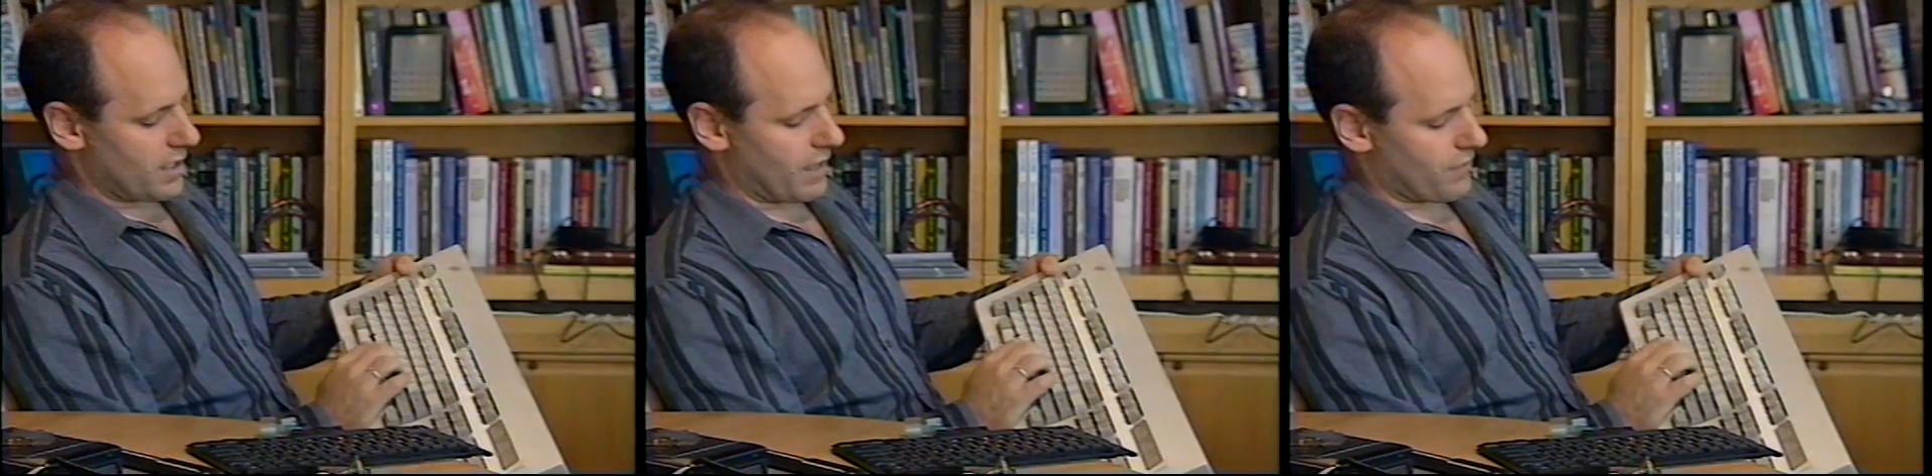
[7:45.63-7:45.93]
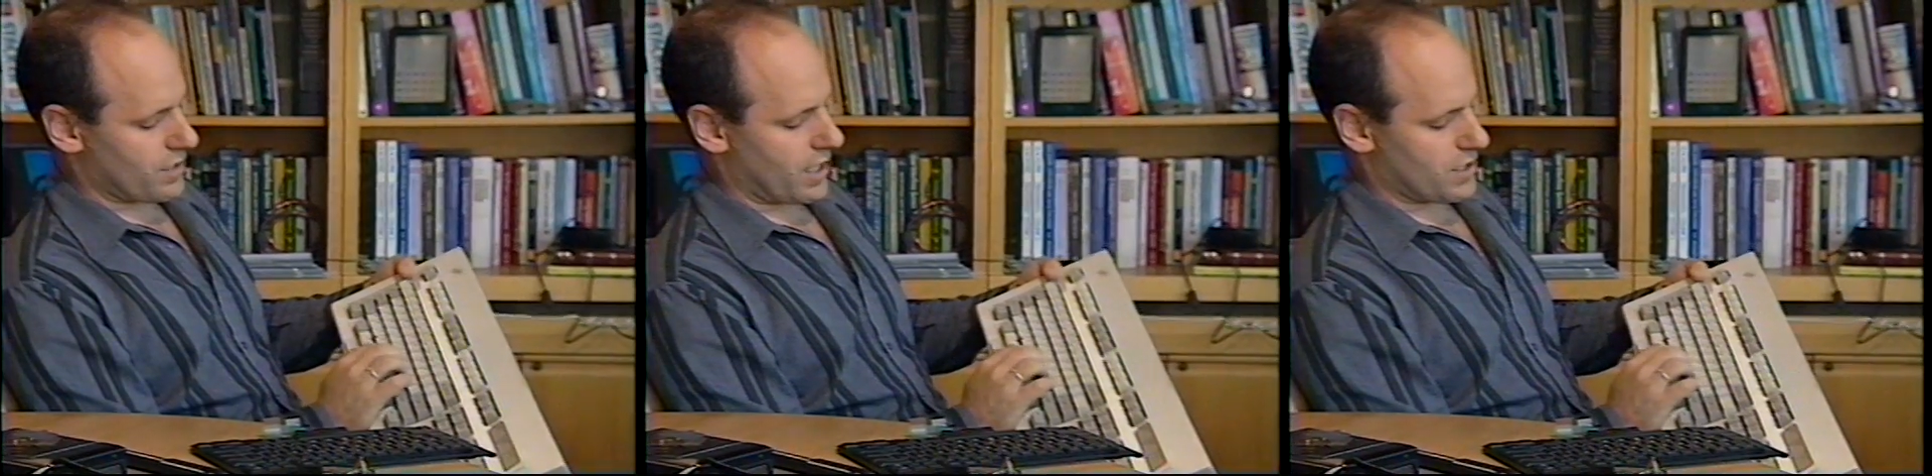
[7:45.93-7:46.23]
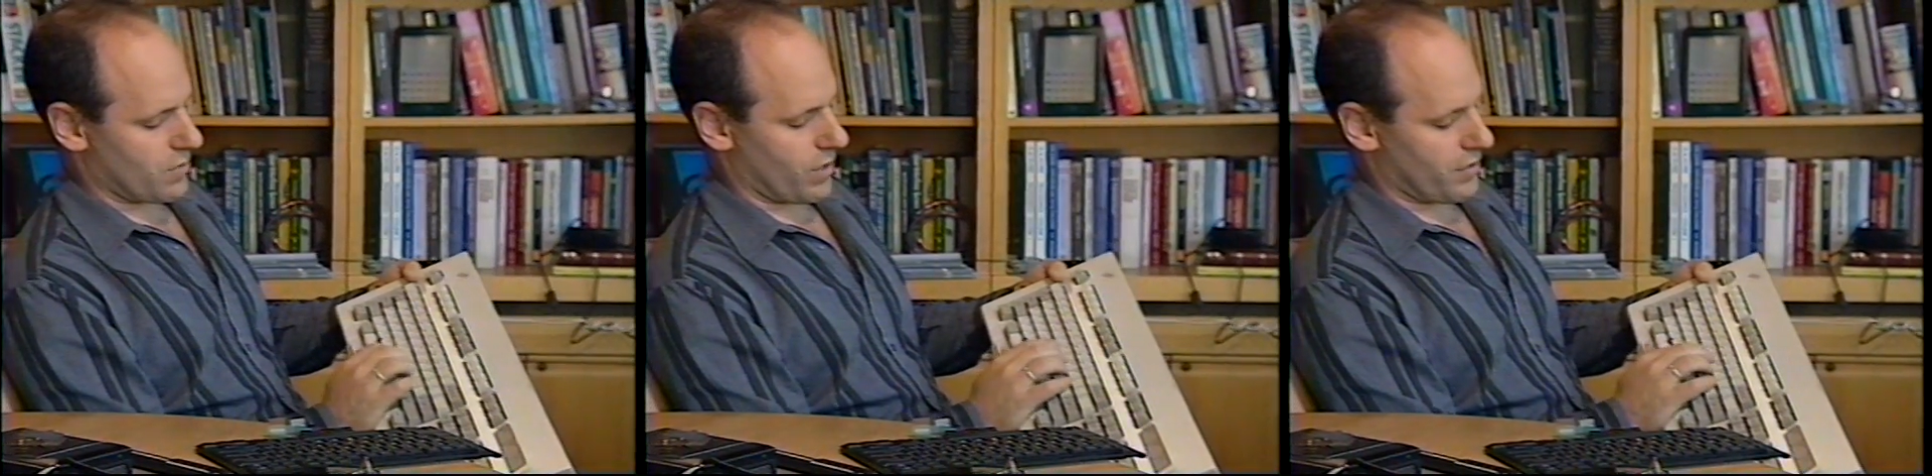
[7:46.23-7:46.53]
never touch
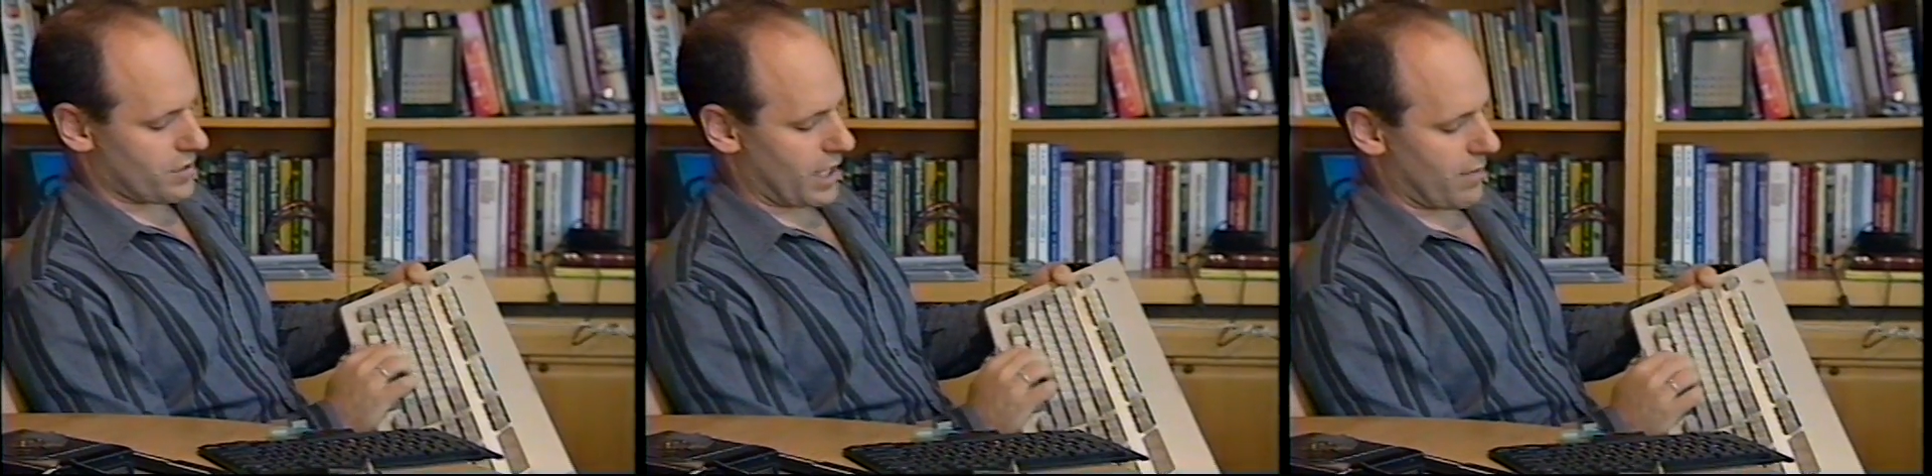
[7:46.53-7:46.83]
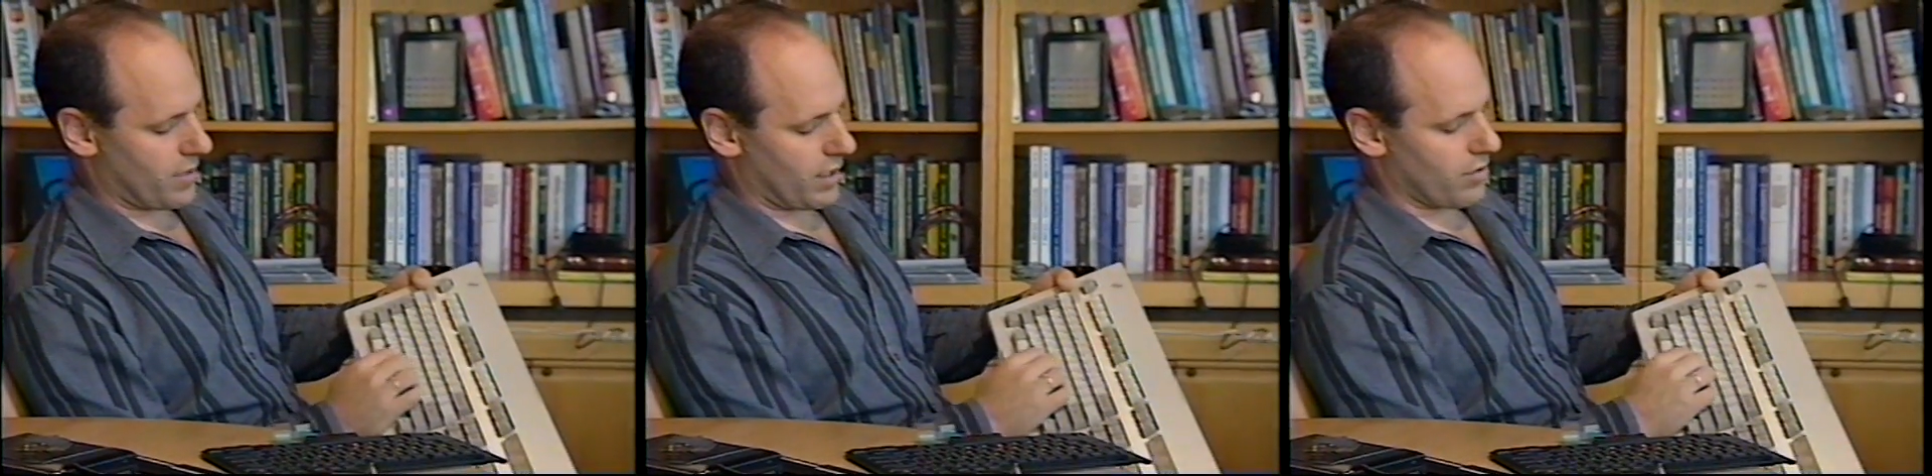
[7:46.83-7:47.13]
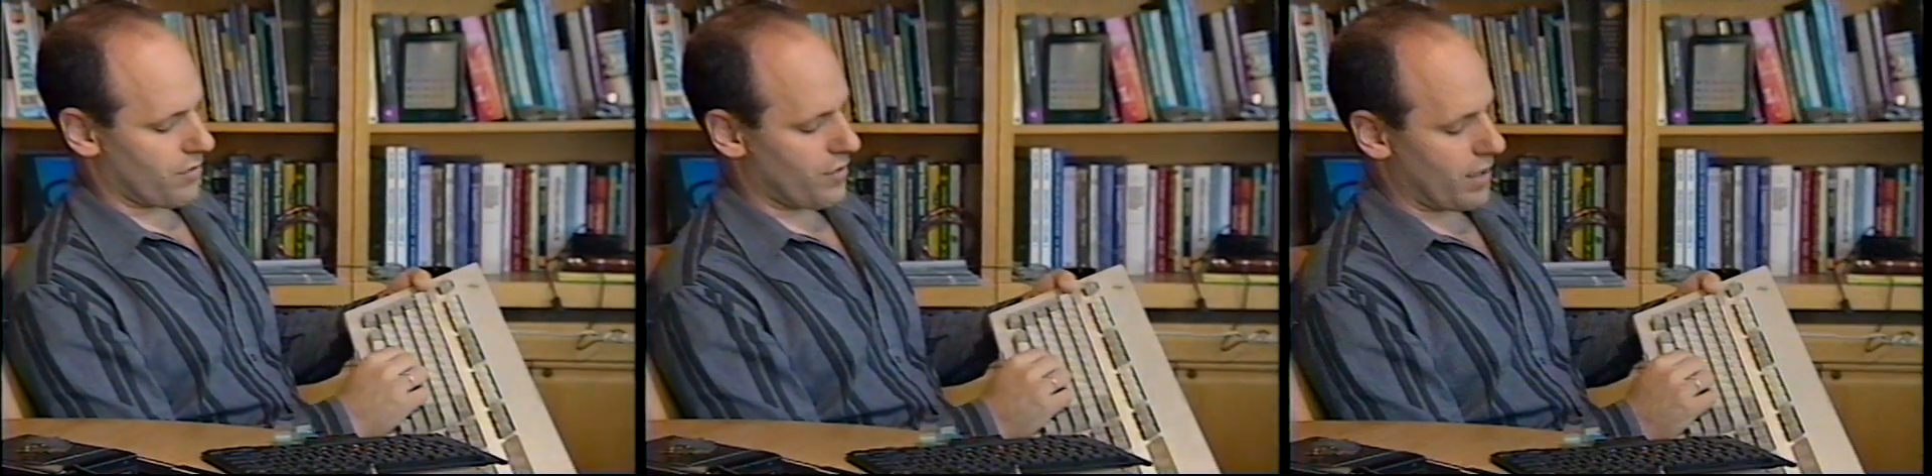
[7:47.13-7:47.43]
it while they're typing, and
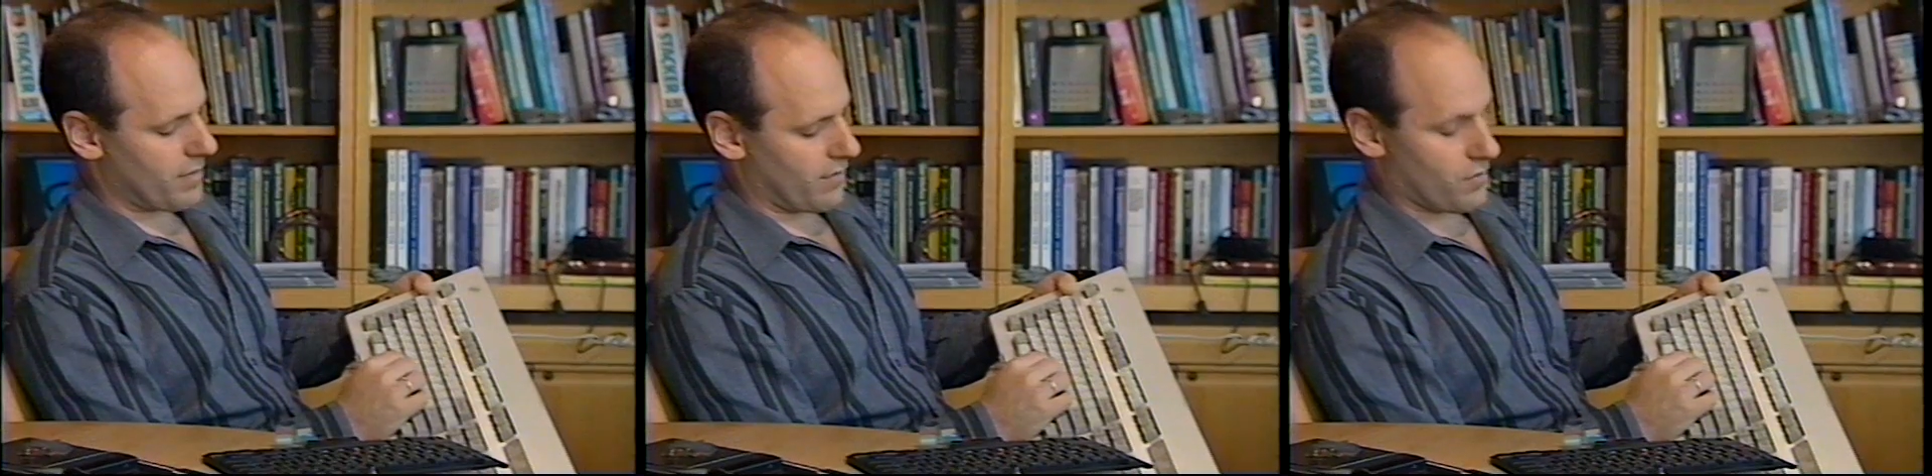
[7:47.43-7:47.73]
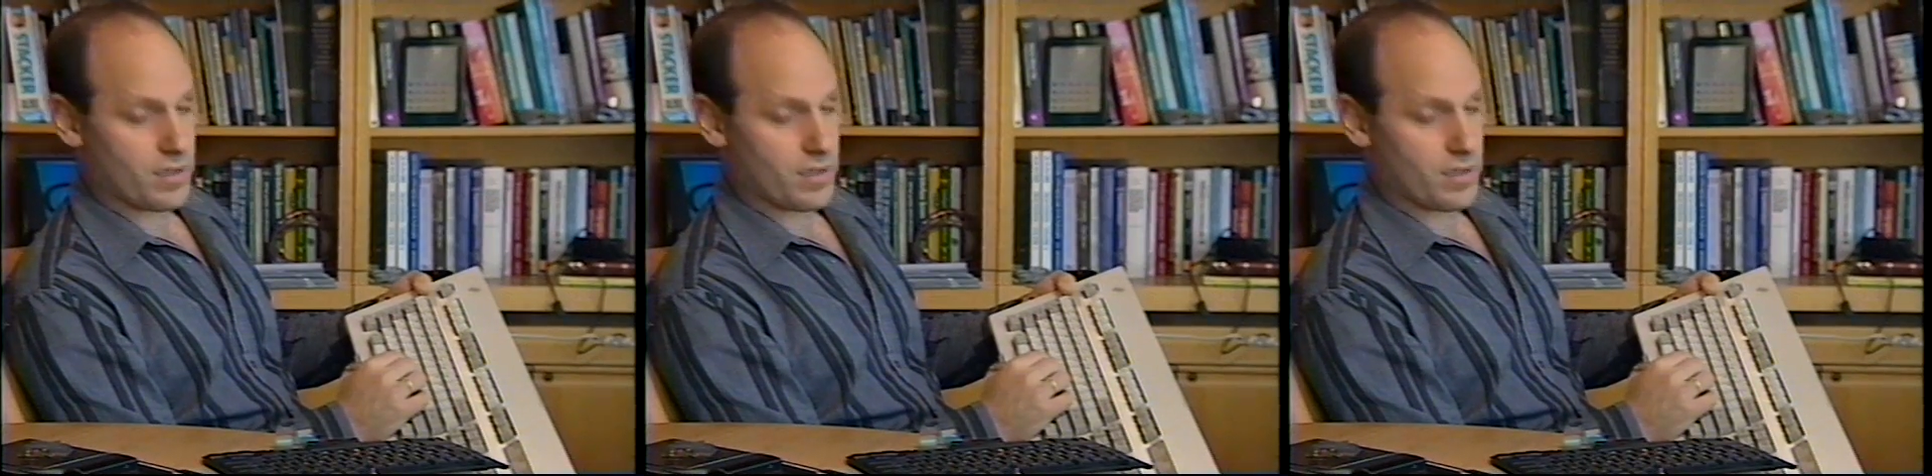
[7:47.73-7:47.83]
your thumb never